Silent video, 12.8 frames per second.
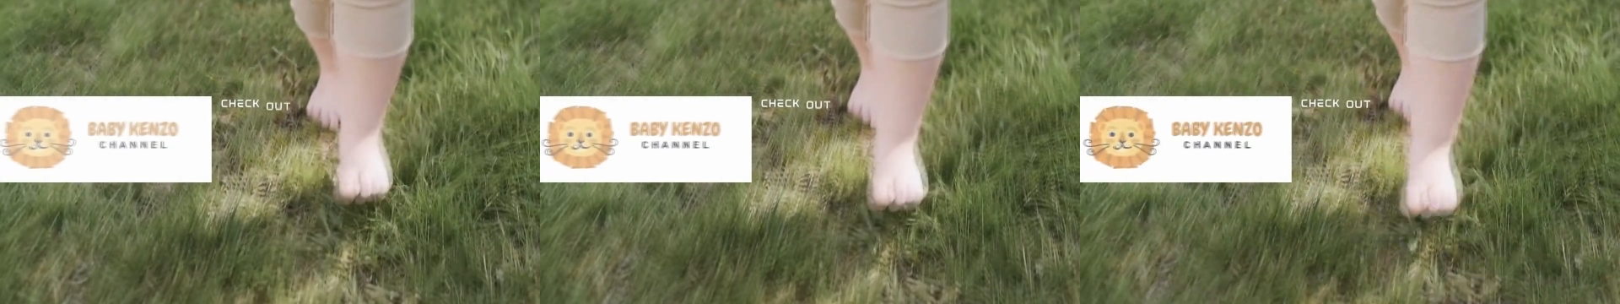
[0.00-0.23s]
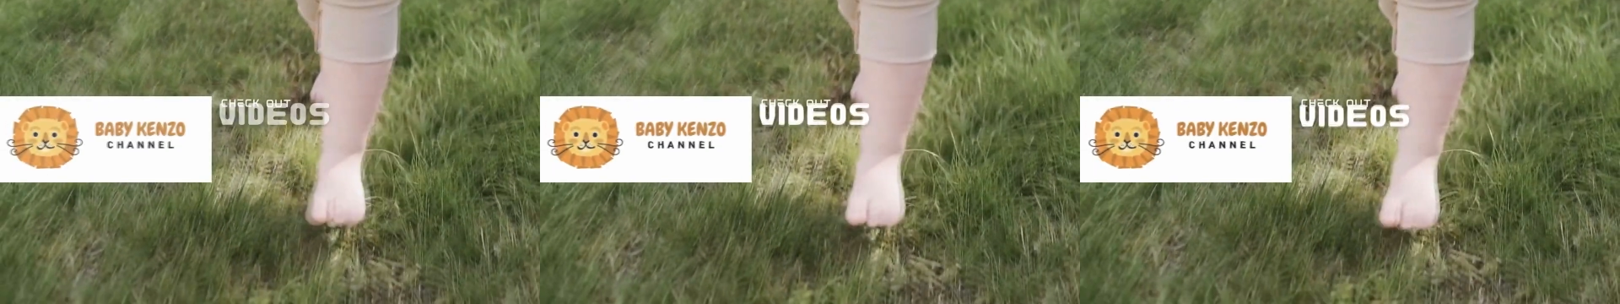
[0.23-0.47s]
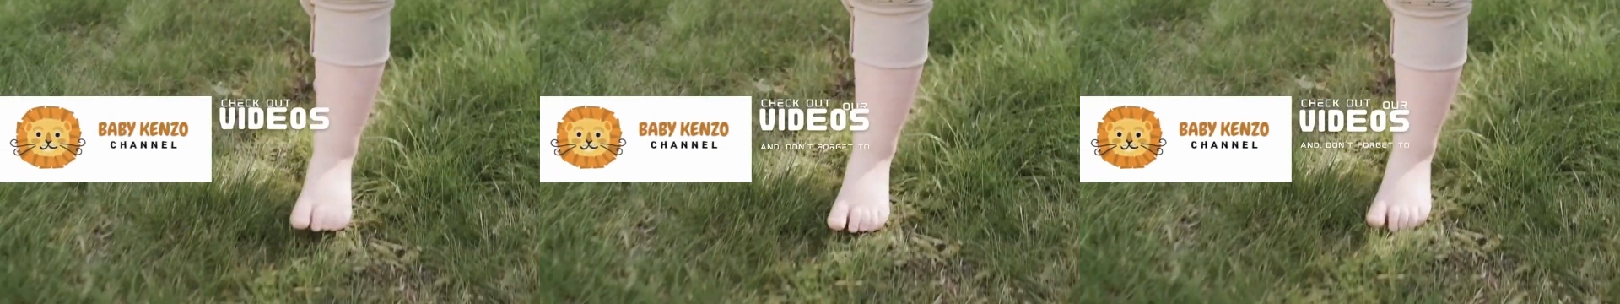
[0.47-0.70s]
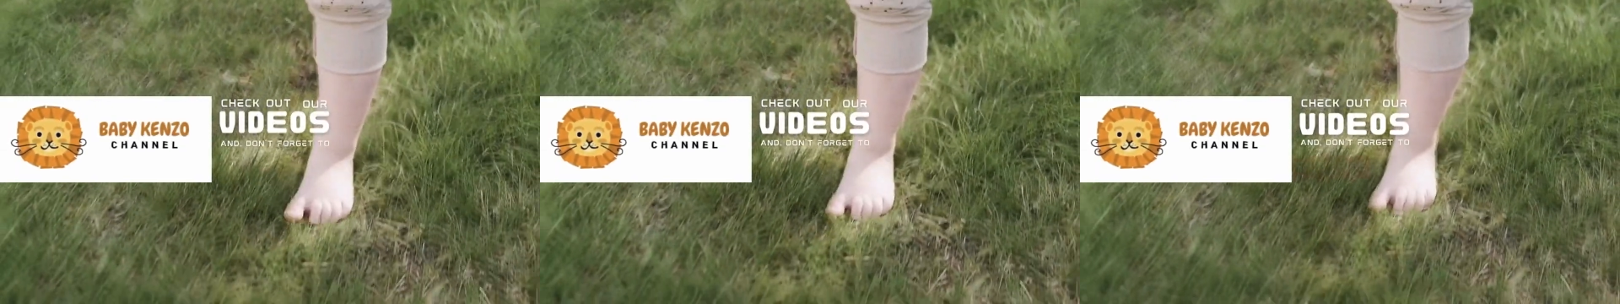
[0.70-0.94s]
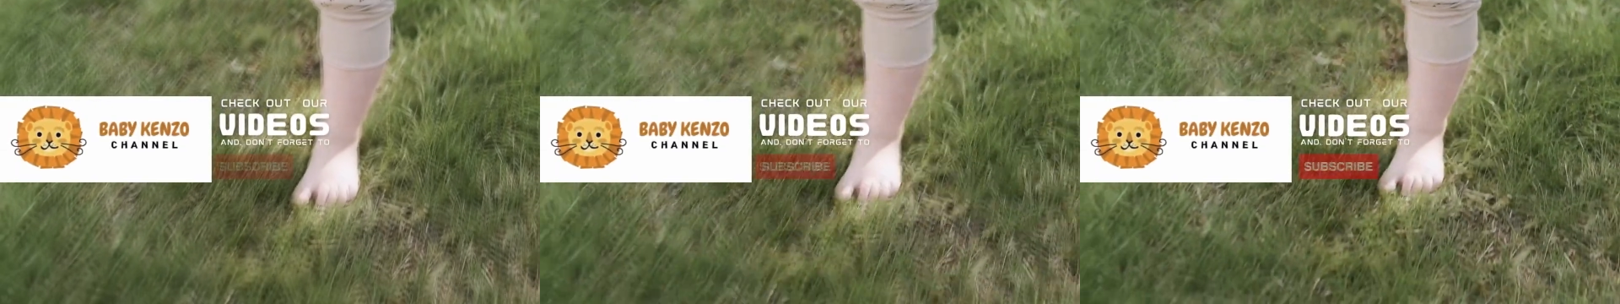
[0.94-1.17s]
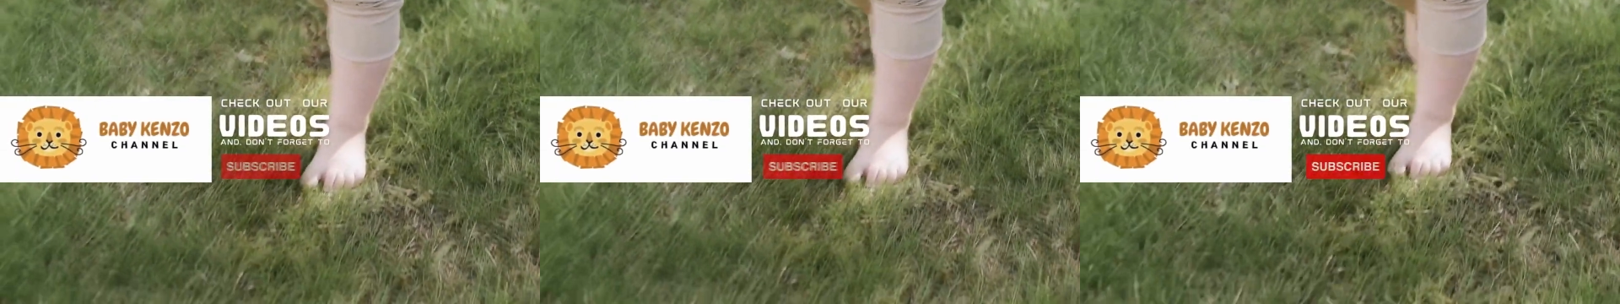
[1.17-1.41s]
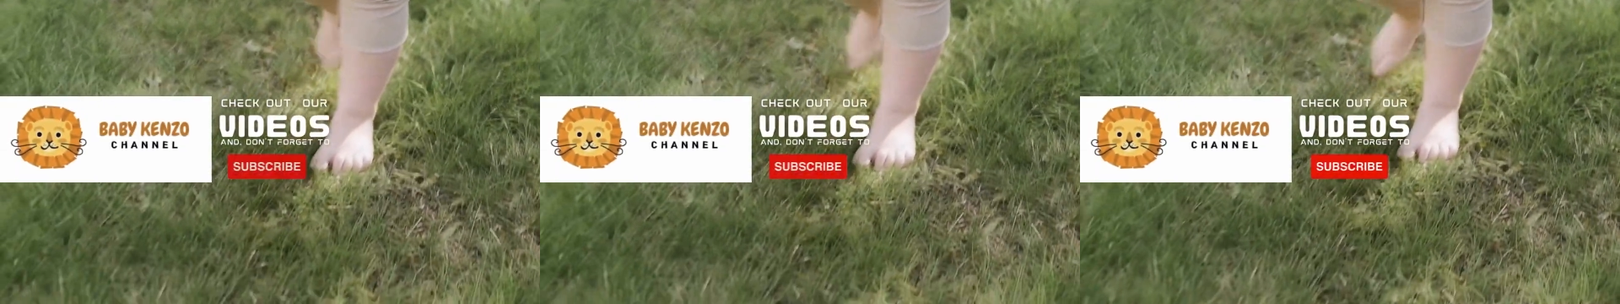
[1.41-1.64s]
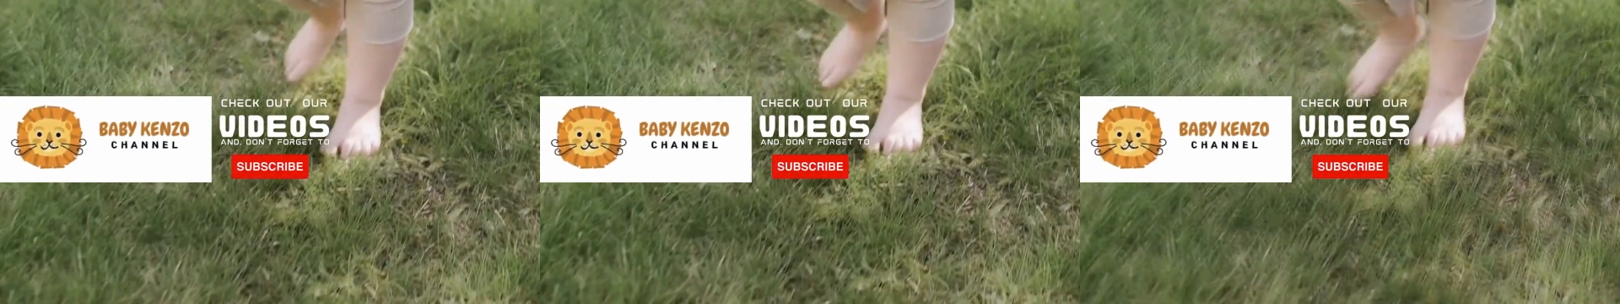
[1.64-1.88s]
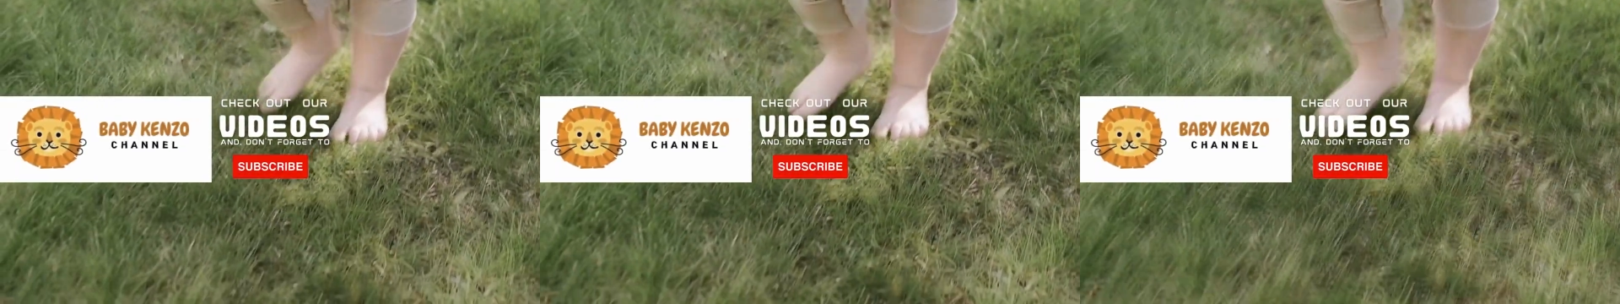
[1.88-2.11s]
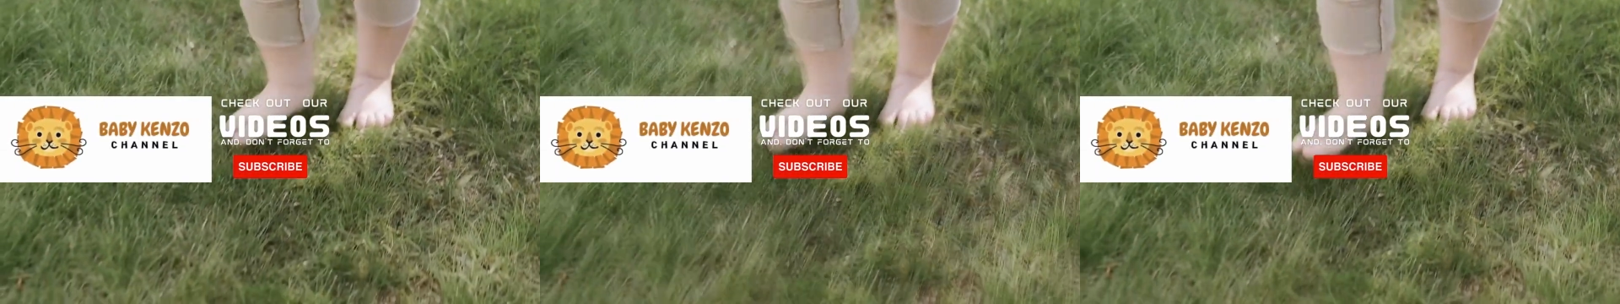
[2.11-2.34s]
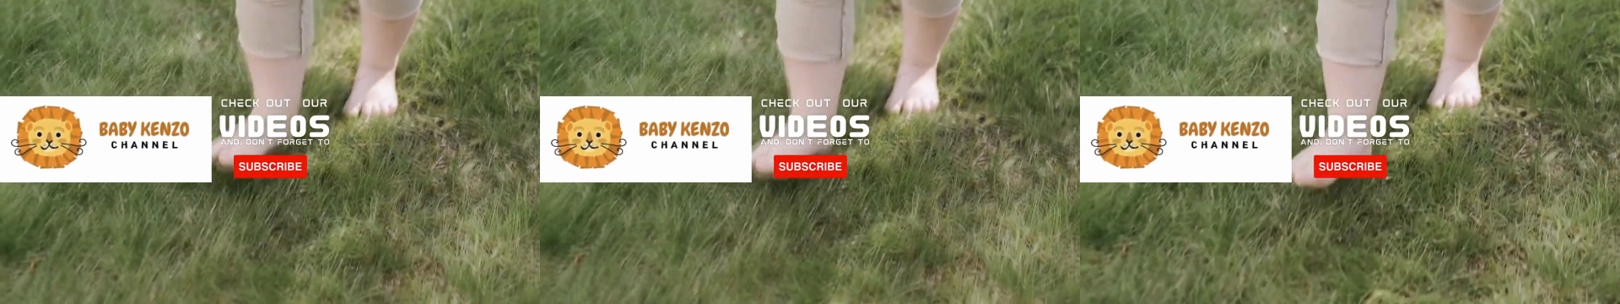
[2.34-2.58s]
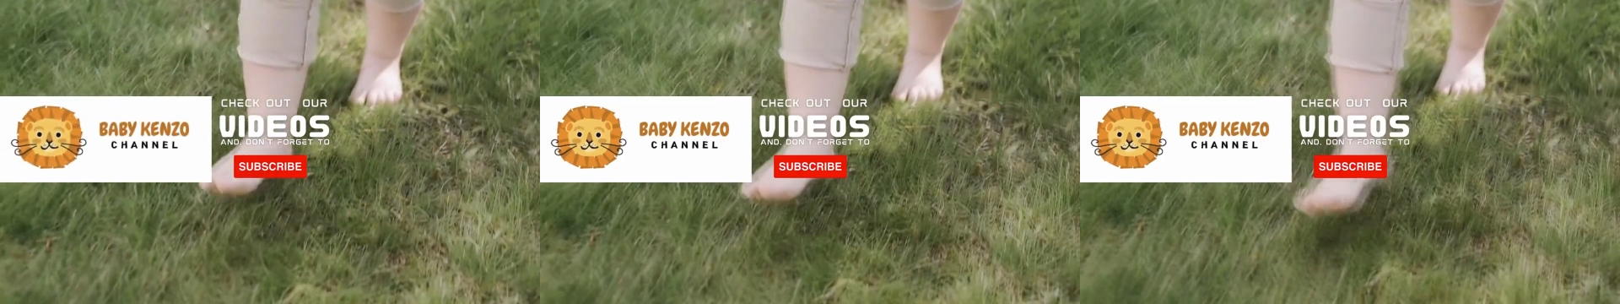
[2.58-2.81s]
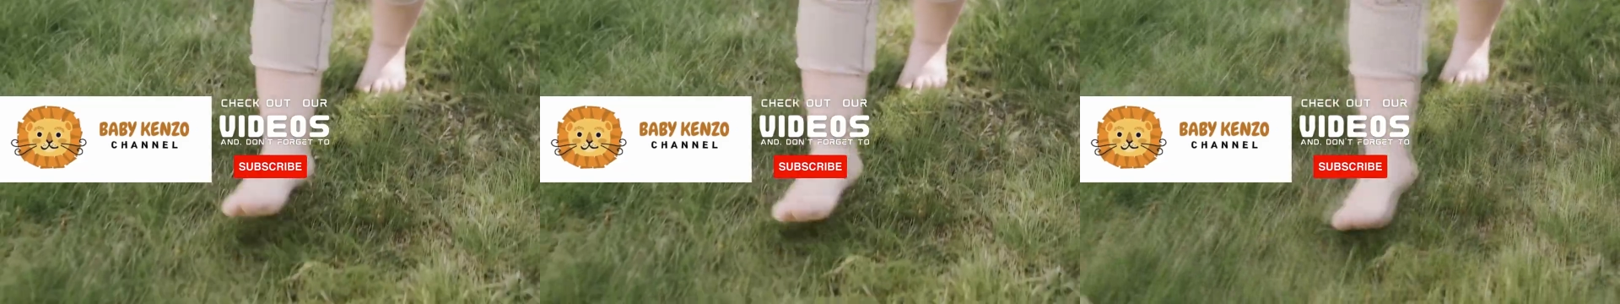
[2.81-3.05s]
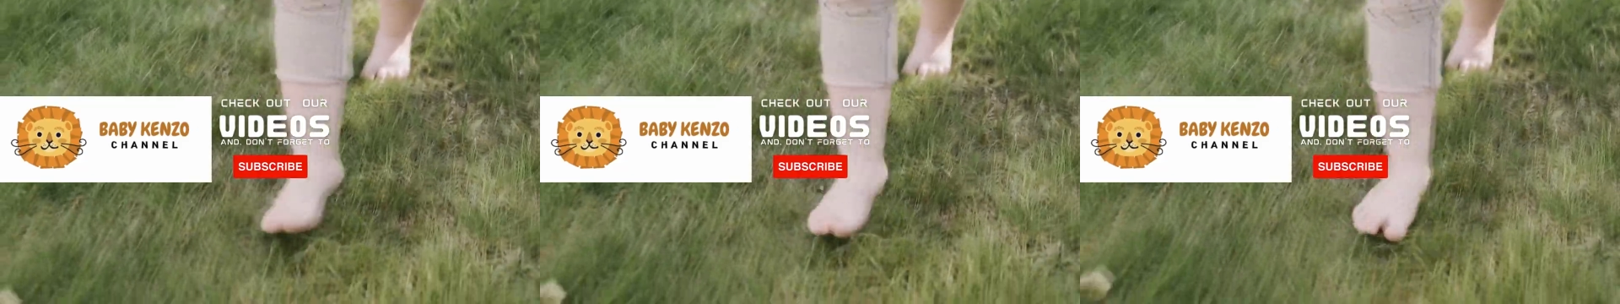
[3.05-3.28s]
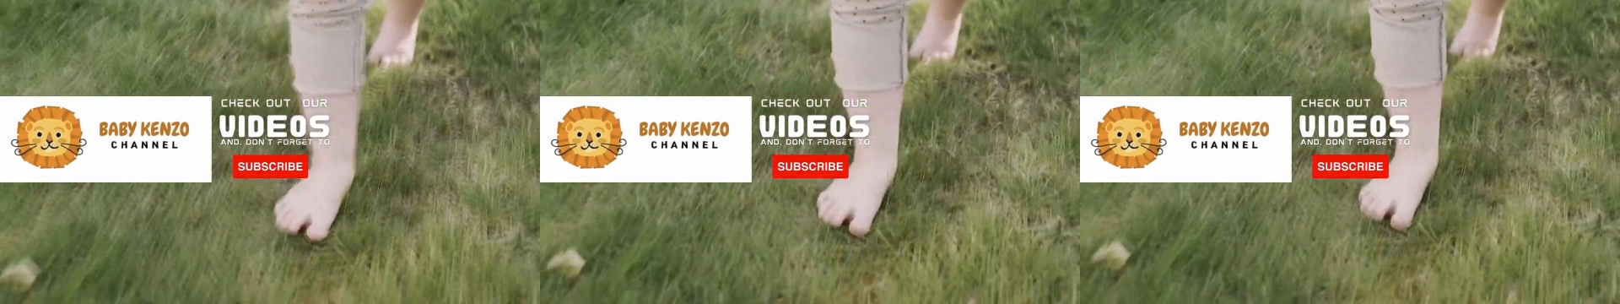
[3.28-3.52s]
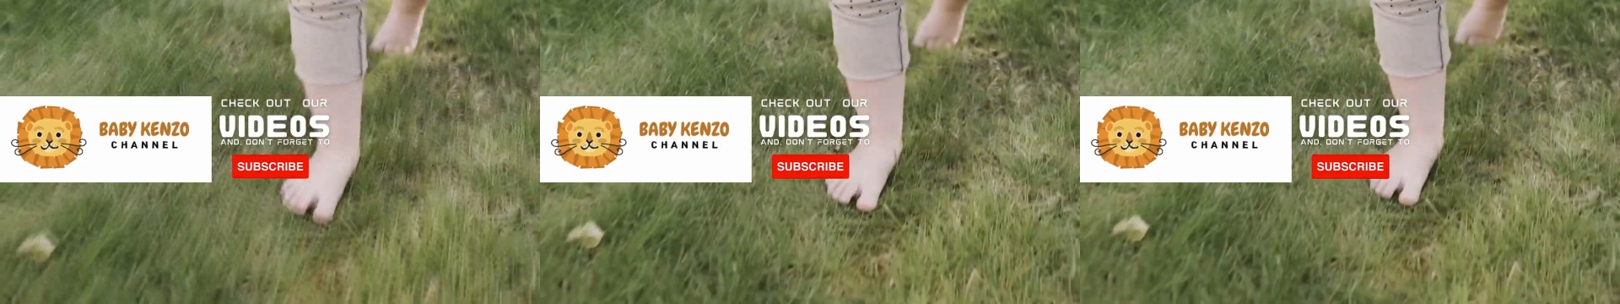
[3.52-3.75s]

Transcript: (no speaker visible)